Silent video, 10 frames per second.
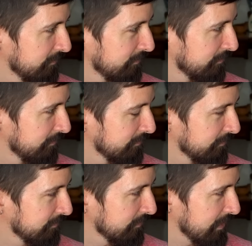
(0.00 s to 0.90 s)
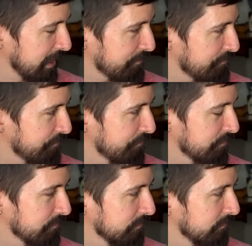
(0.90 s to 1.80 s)

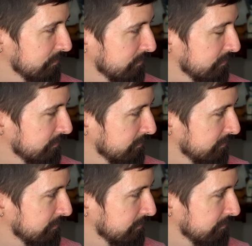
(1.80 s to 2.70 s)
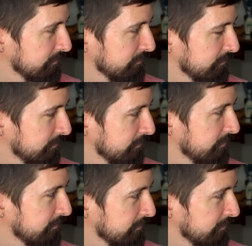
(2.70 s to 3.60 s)

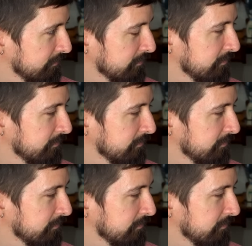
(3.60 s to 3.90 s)
This person isn't speaking.